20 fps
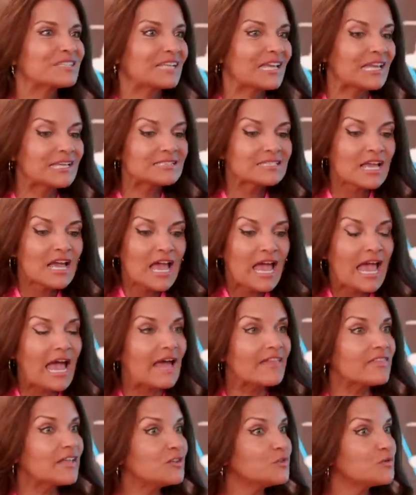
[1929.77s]
the case.
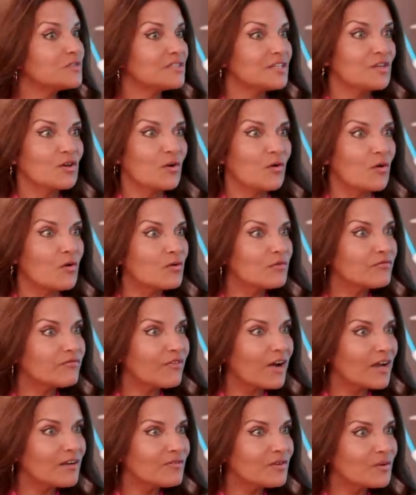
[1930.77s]
And then you see your own
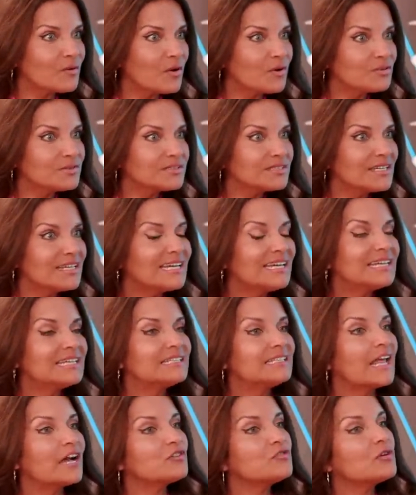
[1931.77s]
five year old,
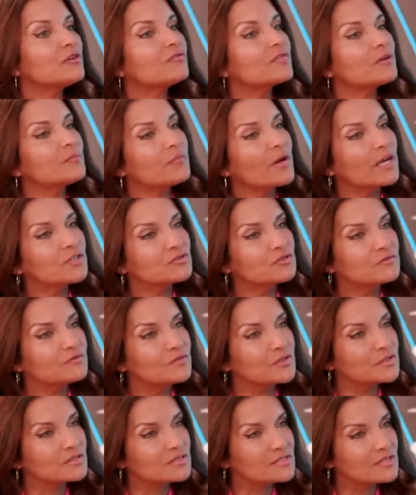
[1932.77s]
now you have compassion
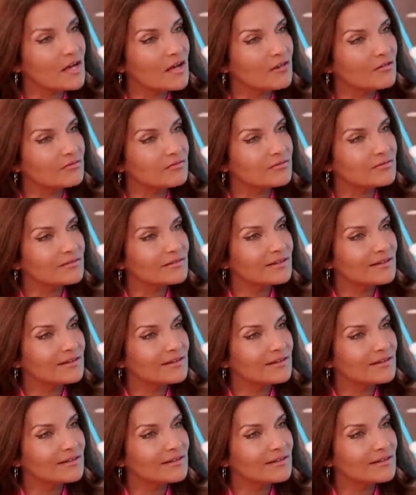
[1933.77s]
for yourself.